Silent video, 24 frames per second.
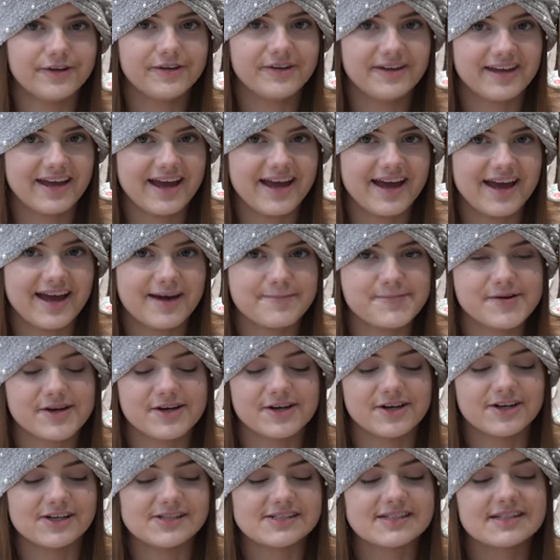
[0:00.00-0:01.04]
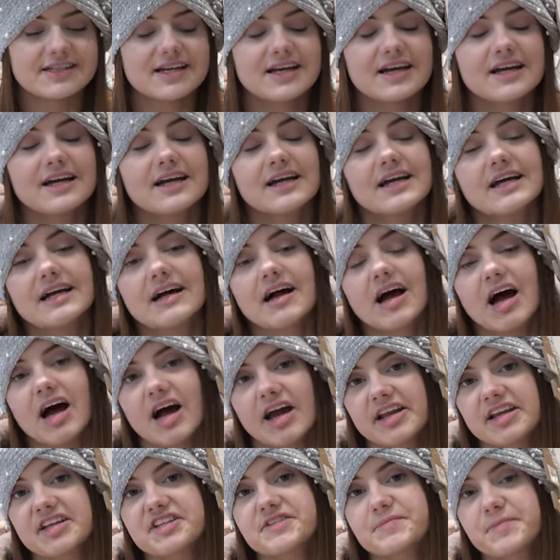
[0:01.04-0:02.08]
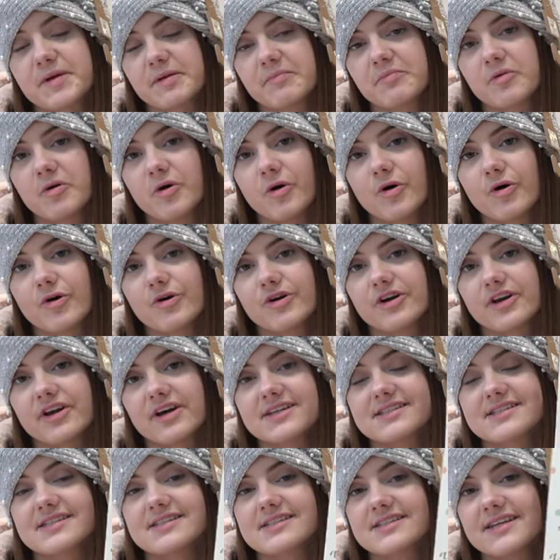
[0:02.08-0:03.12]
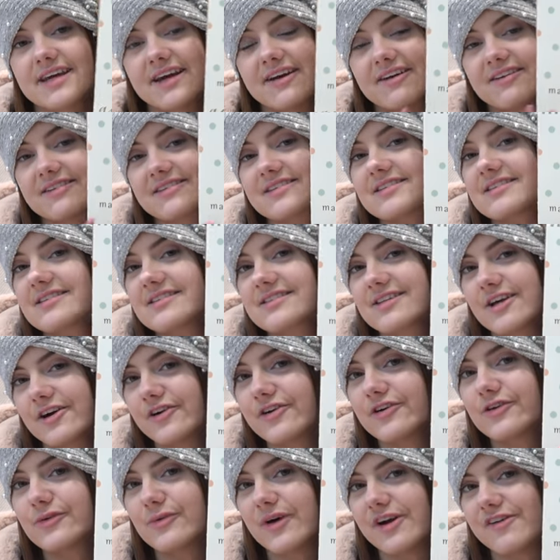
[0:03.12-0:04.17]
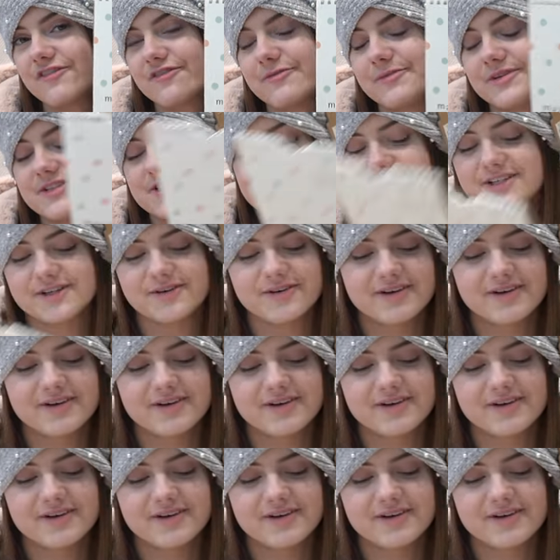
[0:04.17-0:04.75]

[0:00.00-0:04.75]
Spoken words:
new year because I need to be more organised this year, and this is a good way for me to do